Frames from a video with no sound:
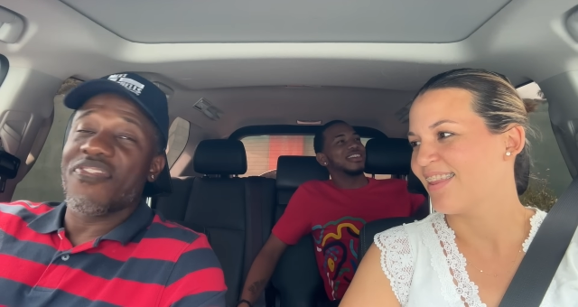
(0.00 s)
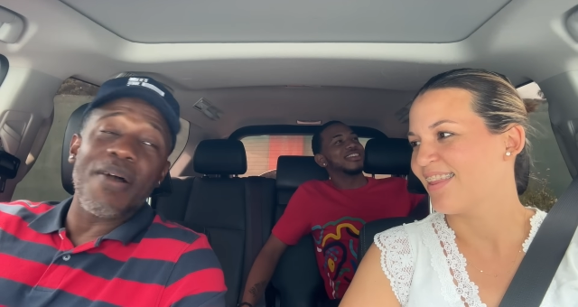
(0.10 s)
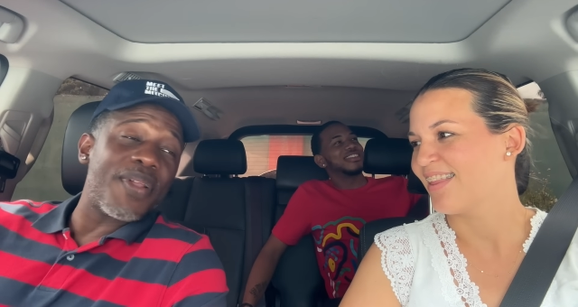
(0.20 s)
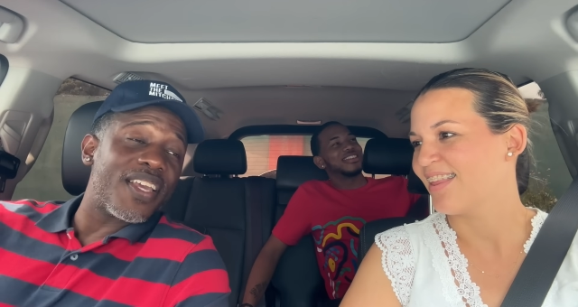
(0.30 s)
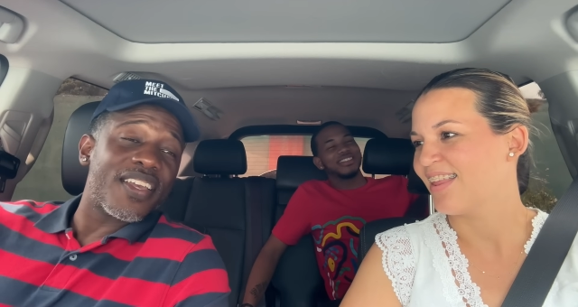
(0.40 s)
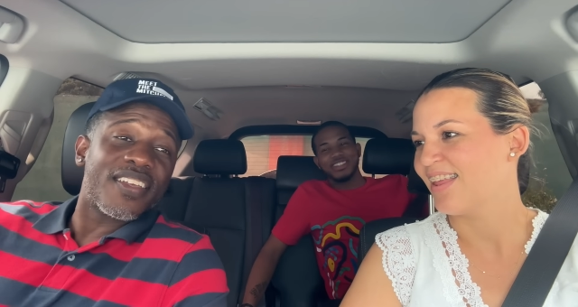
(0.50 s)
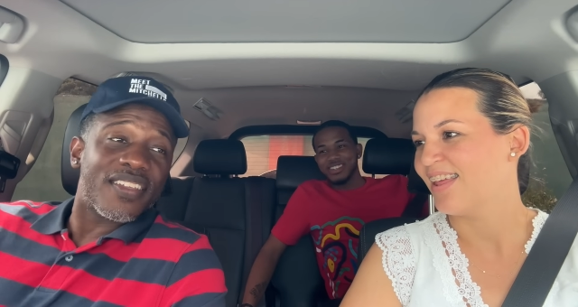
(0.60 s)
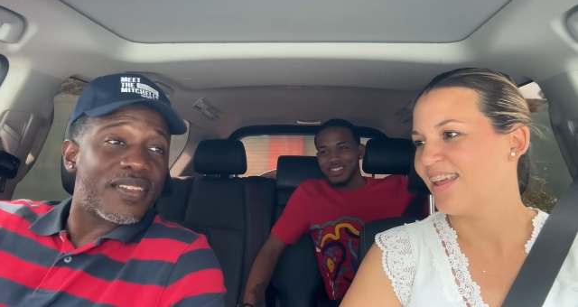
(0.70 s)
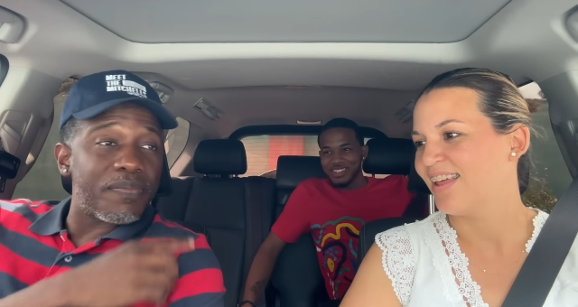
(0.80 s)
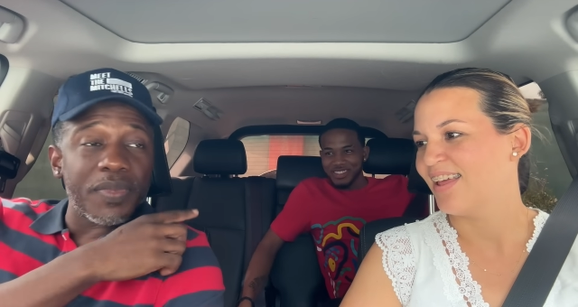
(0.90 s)
Speaker 1: family.
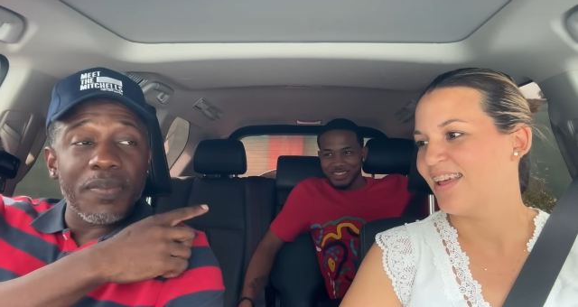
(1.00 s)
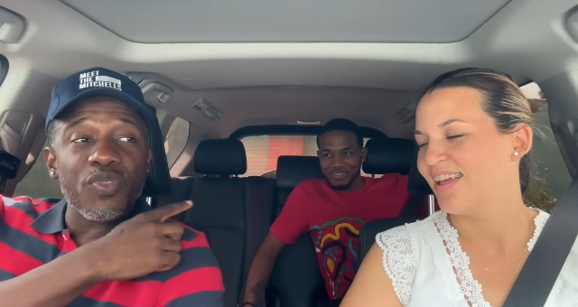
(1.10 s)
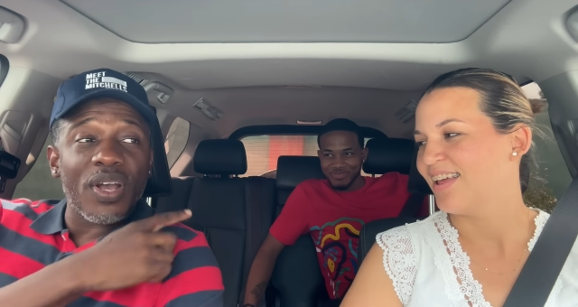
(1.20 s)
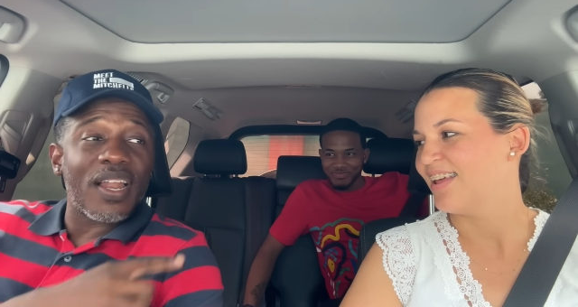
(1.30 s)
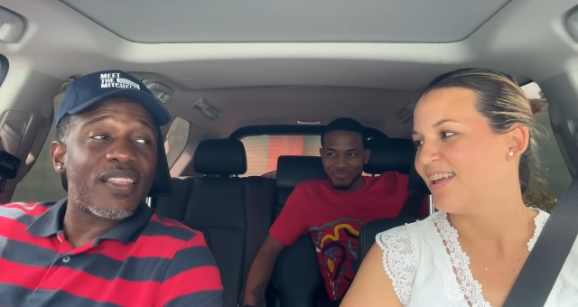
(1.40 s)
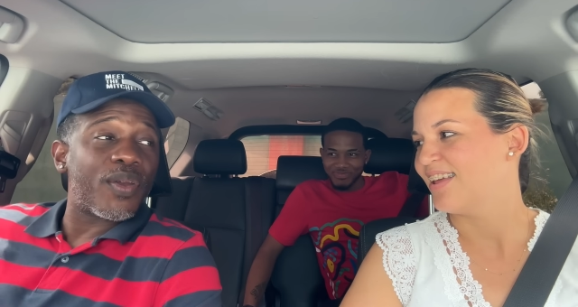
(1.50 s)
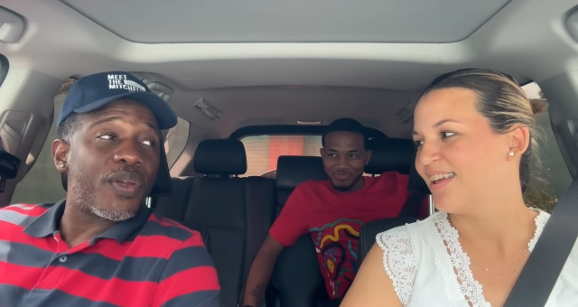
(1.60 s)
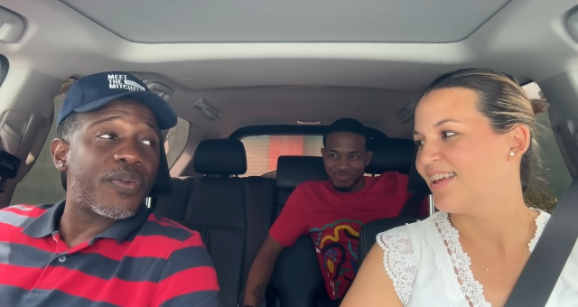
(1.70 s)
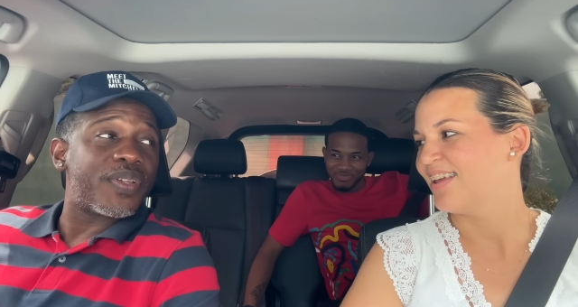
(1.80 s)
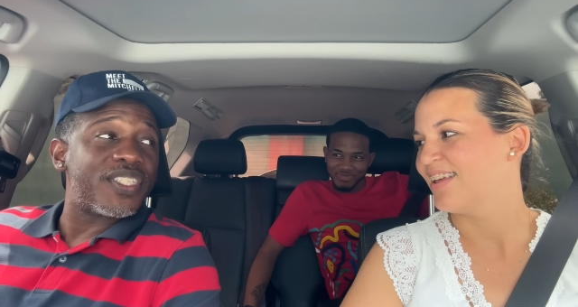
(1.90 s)
Him do a lot of
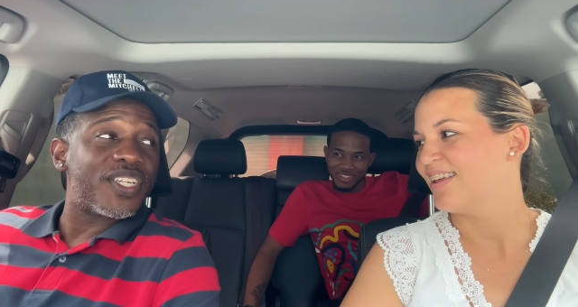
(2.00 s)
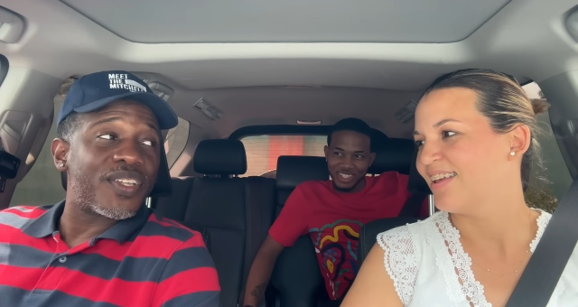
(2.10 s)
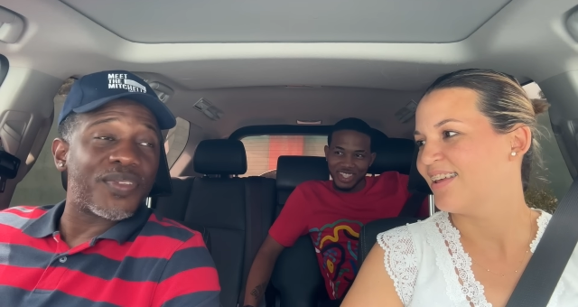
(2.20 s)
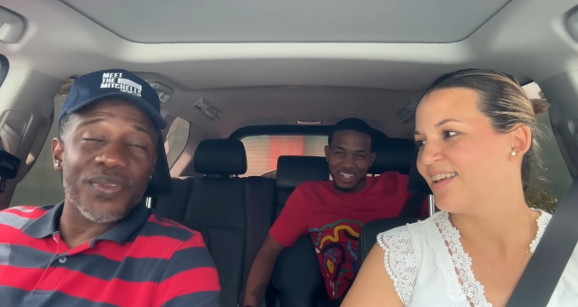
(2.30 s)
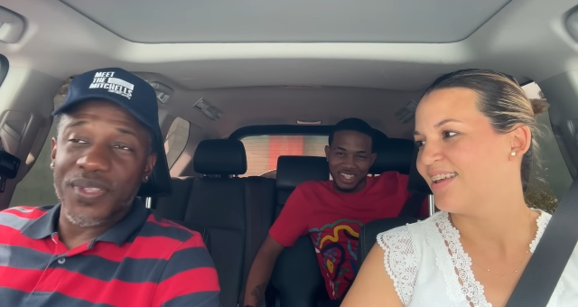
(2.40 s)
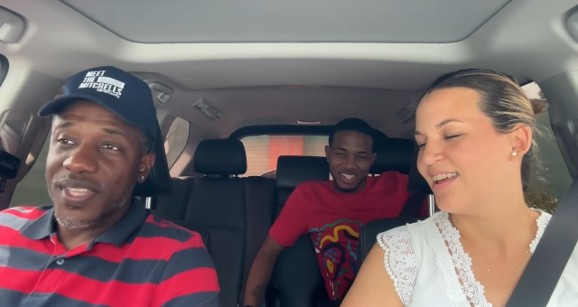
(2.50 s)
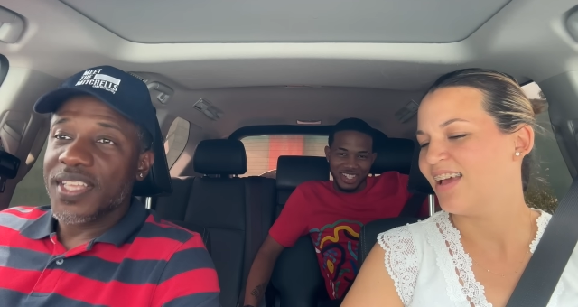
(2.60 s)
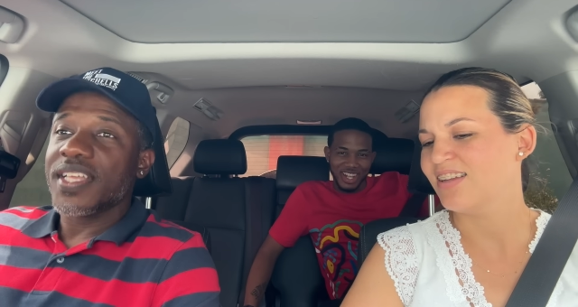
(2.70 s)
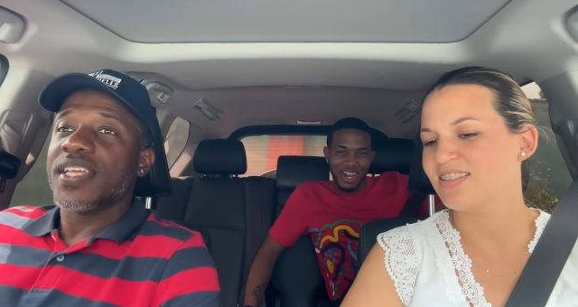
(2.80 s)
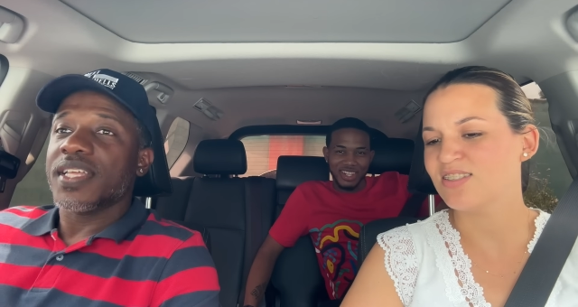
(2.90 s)
work with Gio too.
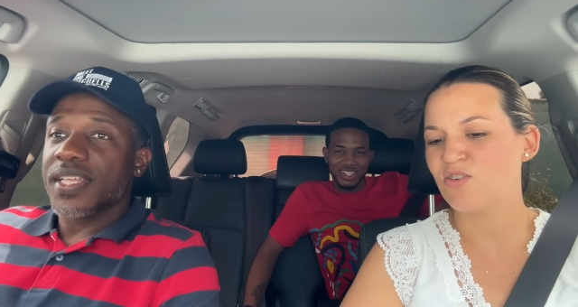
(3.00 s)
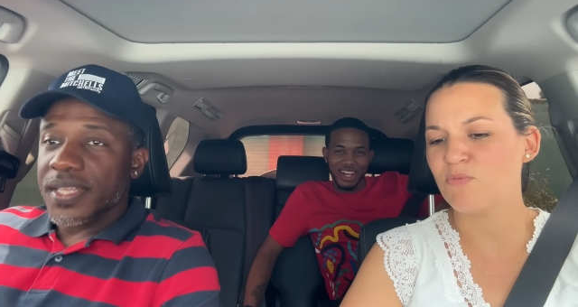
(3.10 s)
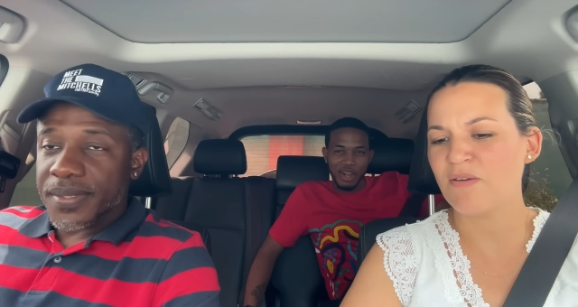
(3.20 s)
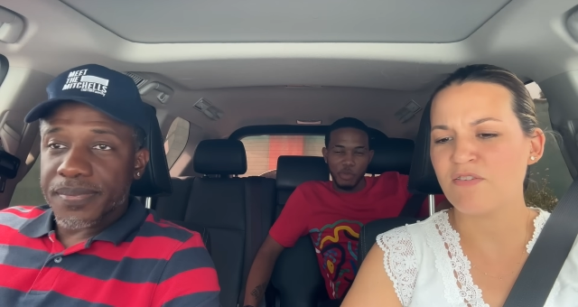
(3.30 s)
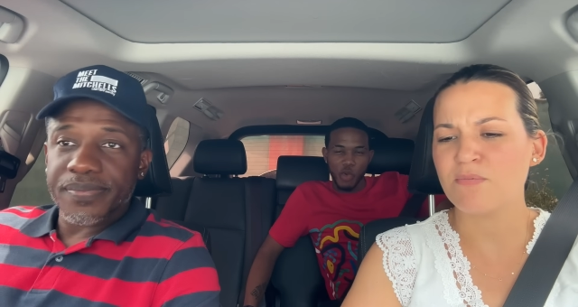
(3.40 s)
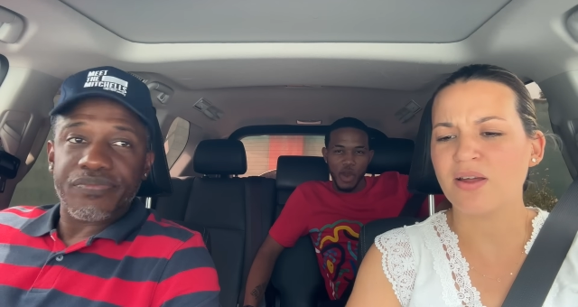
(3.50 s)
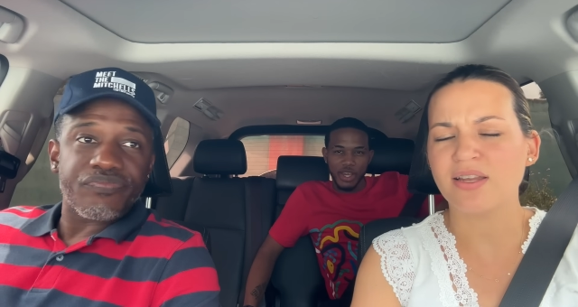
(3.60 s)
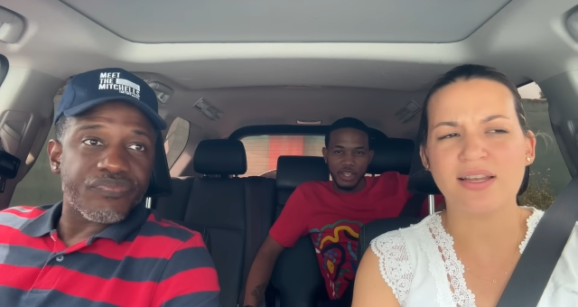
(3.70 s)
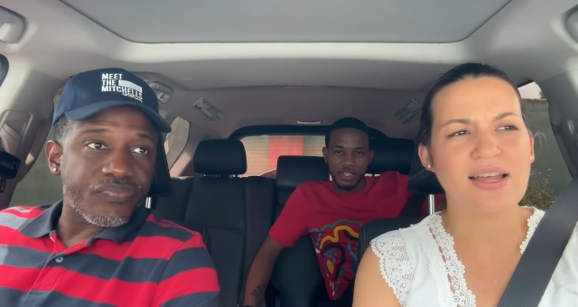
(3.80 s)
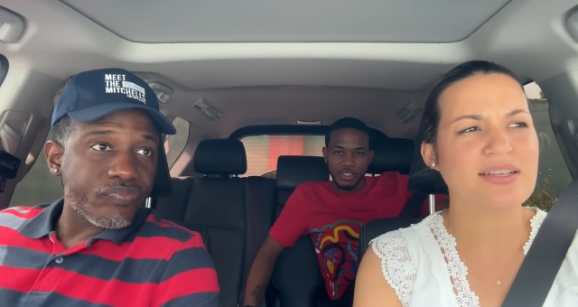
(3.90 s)
Speaker 2: I just hope
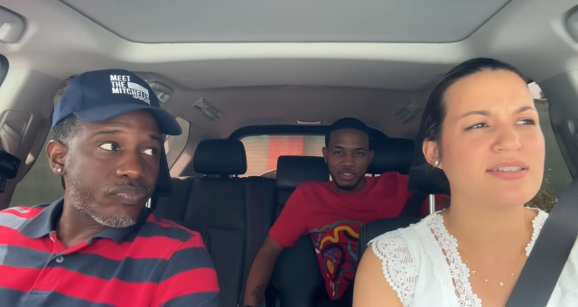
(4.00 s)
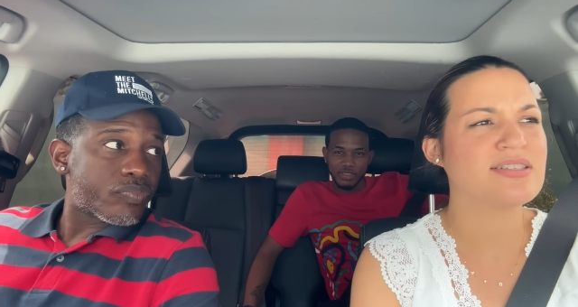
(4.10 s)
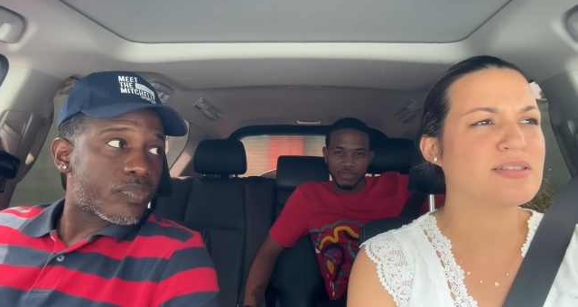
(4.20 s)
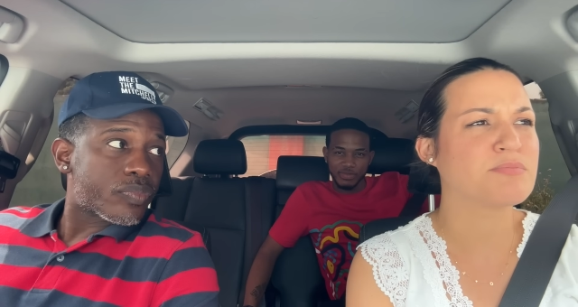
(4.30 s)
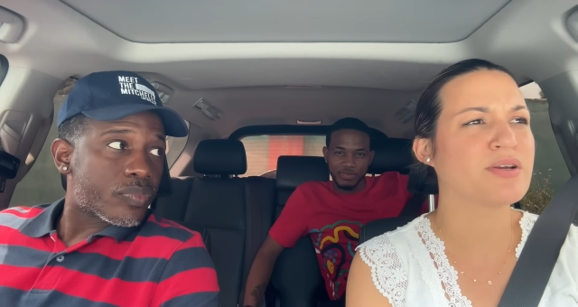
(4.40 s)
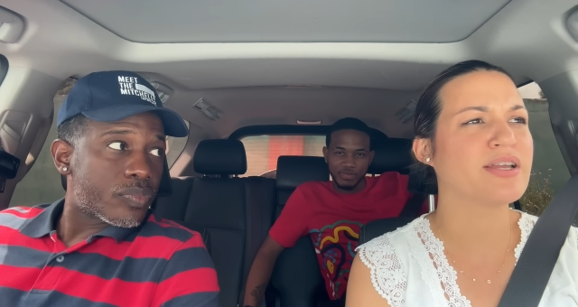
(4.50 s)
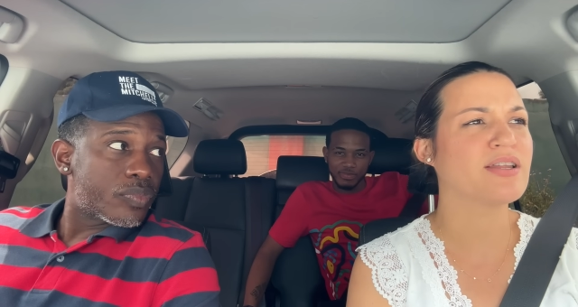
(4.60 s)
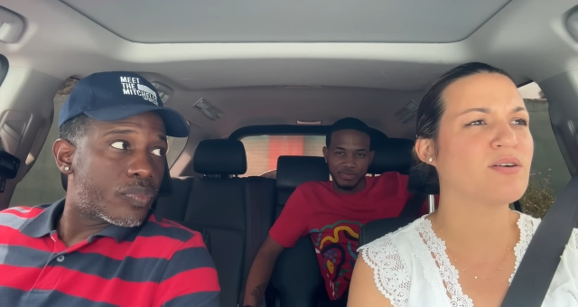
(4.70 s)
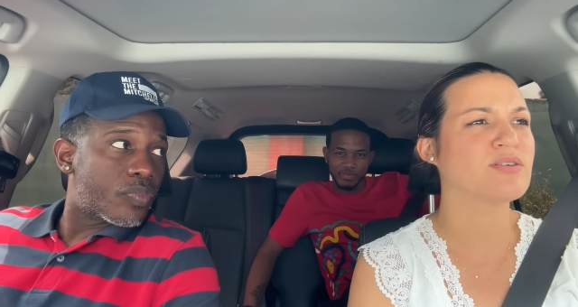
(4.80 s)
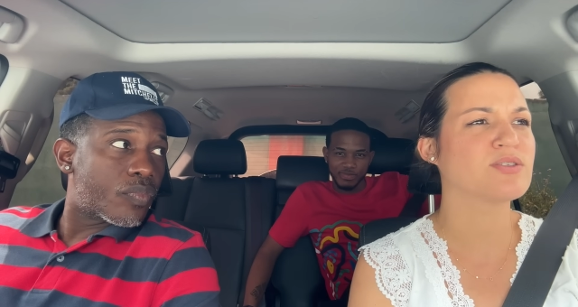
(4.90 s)
everybody likes these
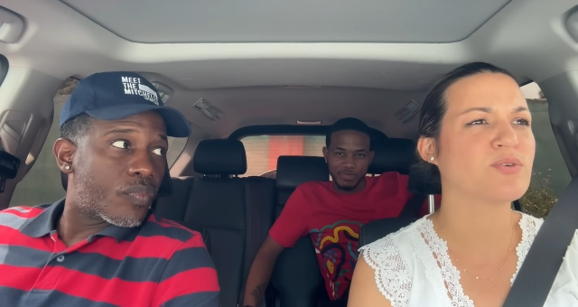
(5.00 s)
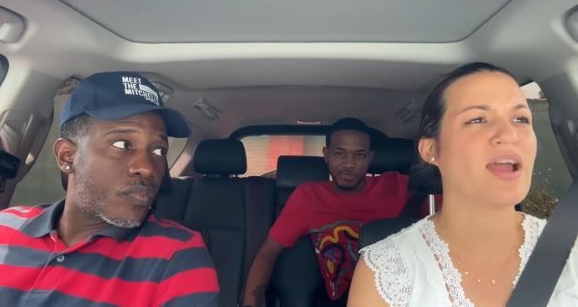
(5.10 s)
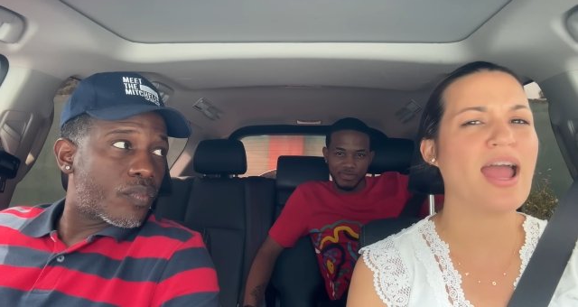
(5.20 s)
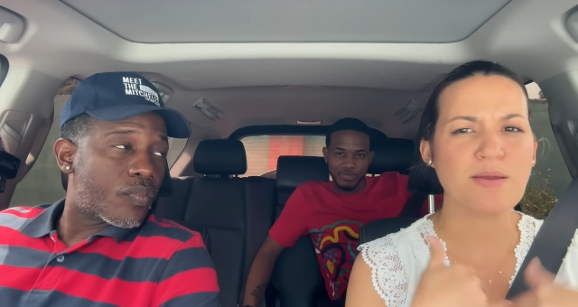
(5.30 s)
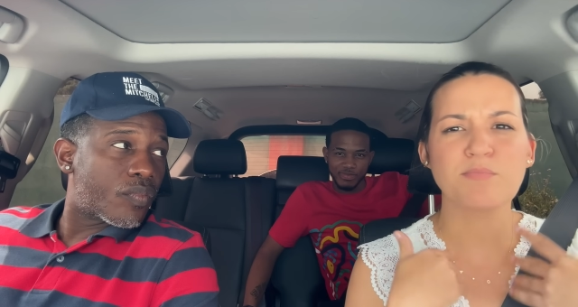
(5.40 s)
breakdowns where I